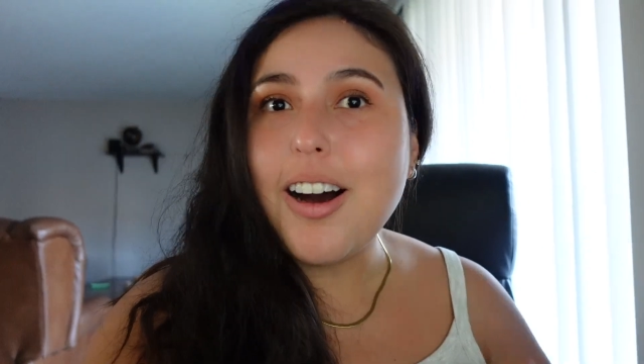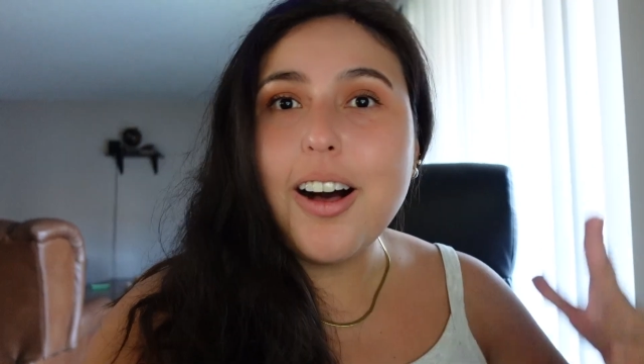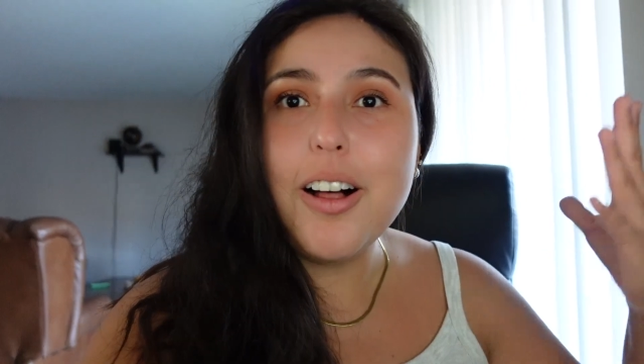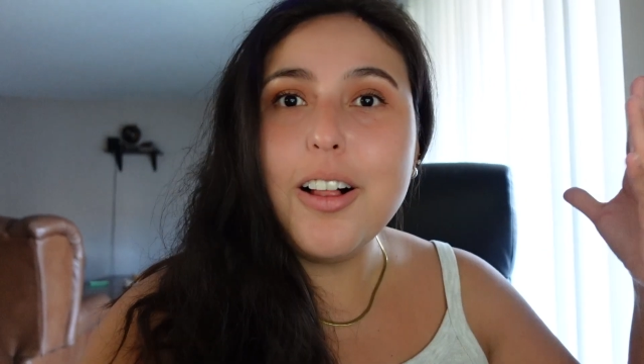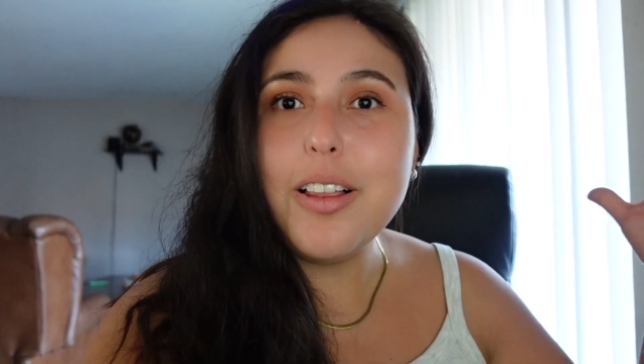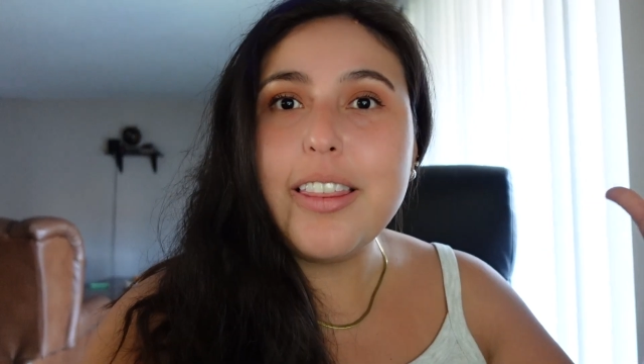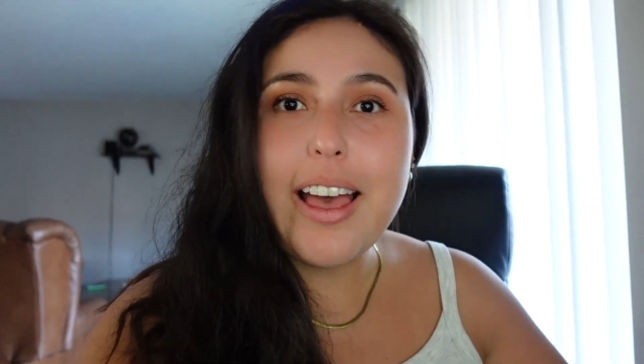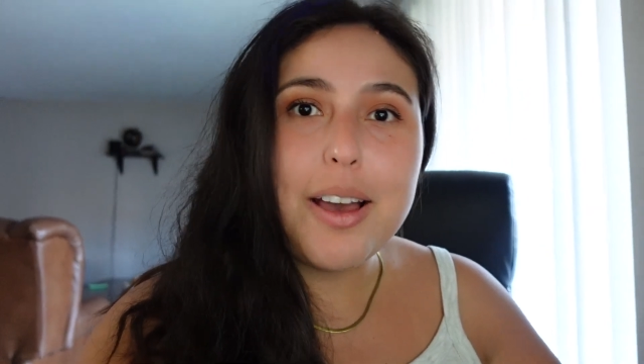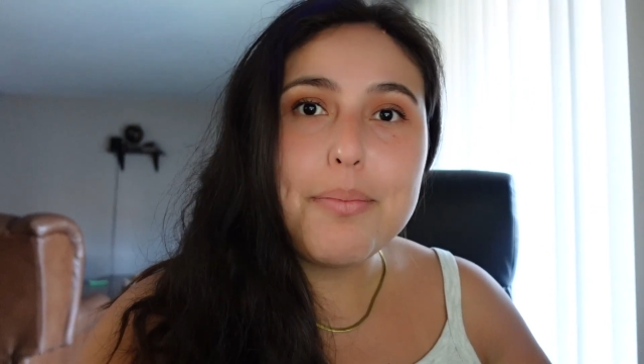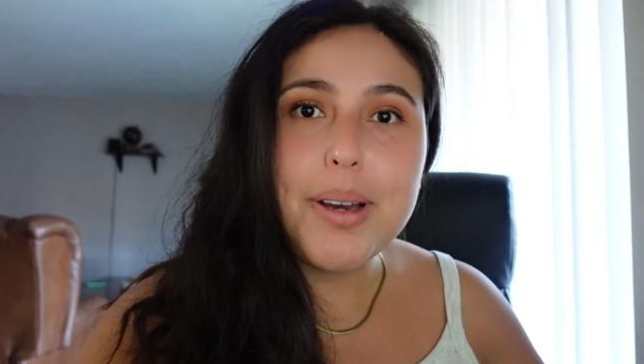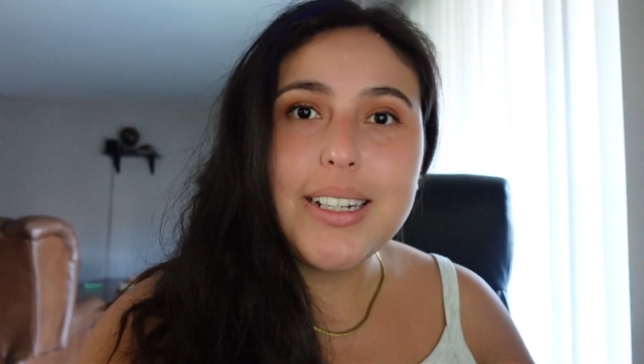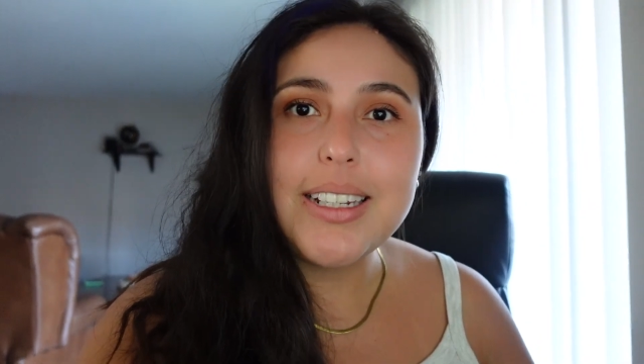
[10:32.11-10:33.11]
All
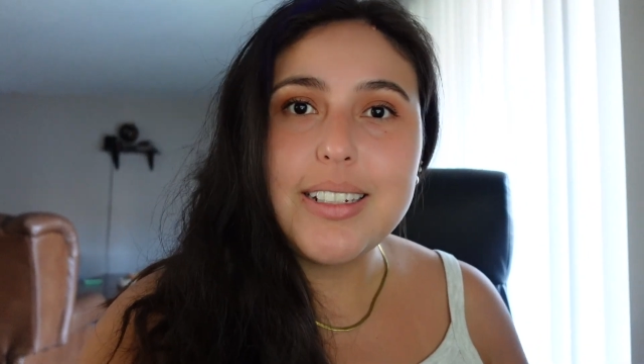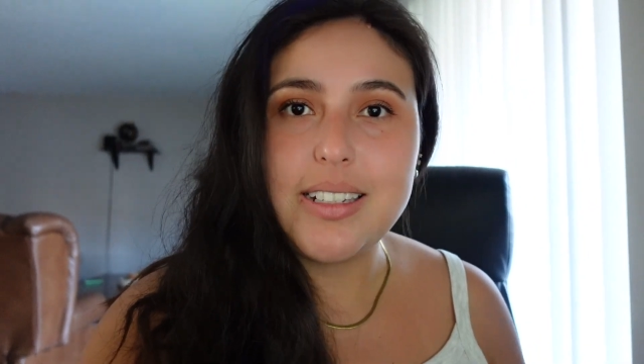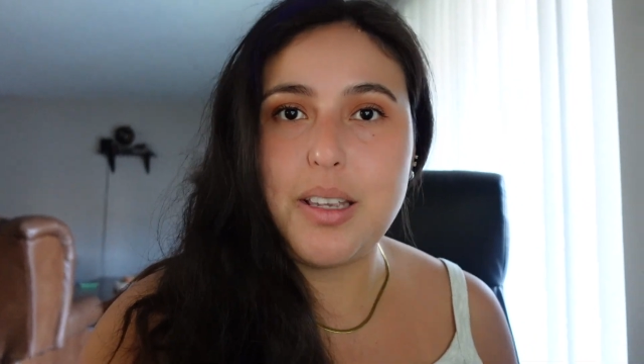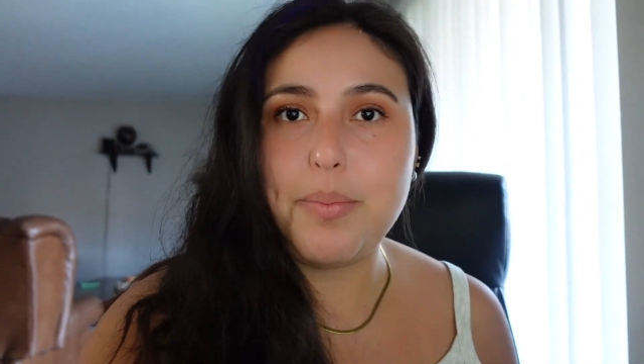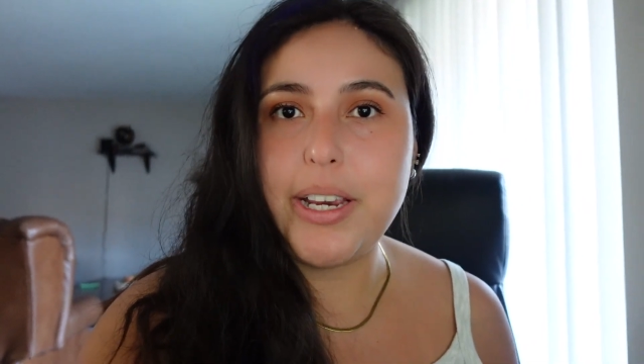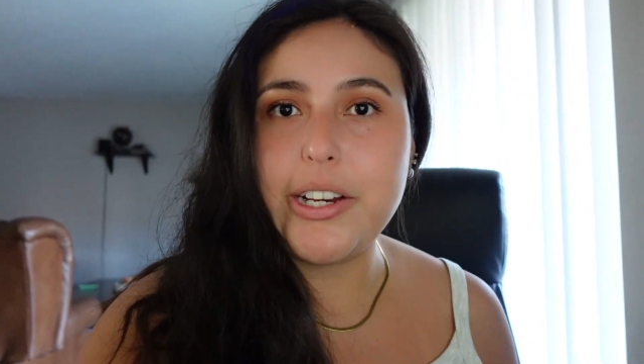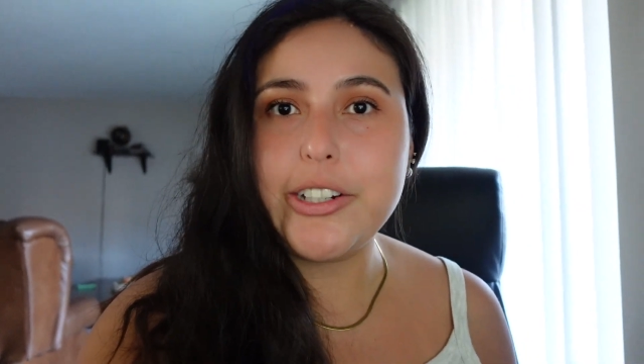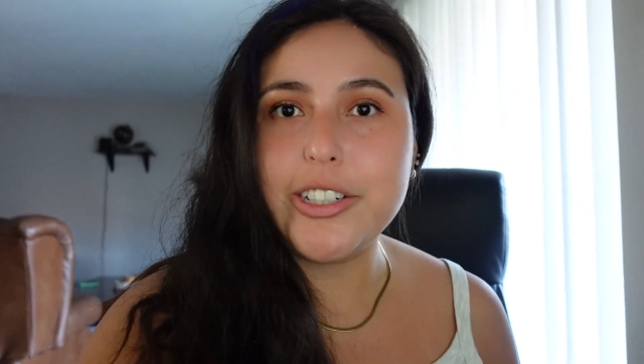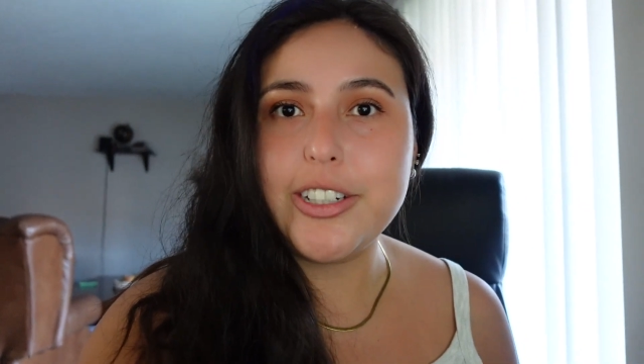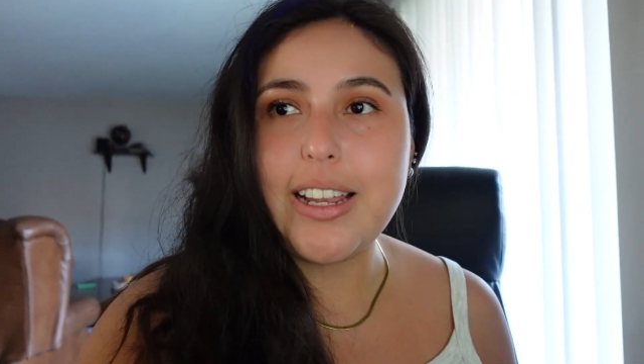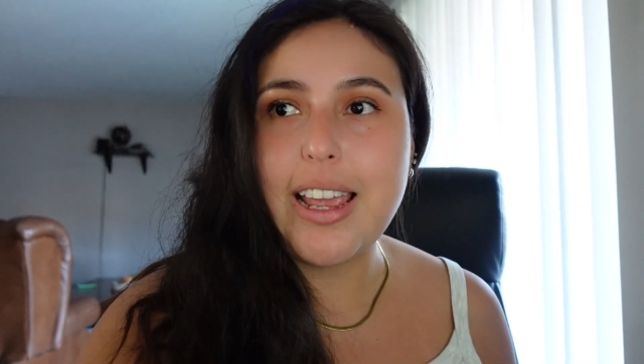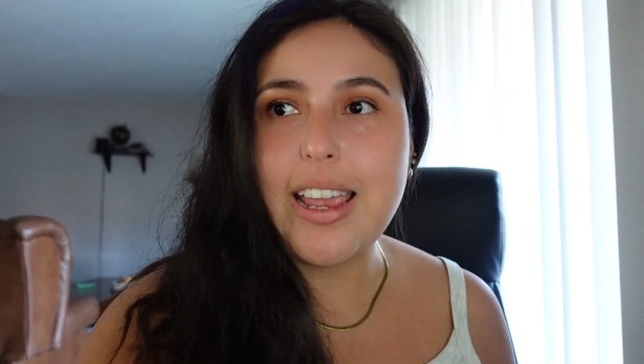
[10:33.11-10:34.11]
that money disappeared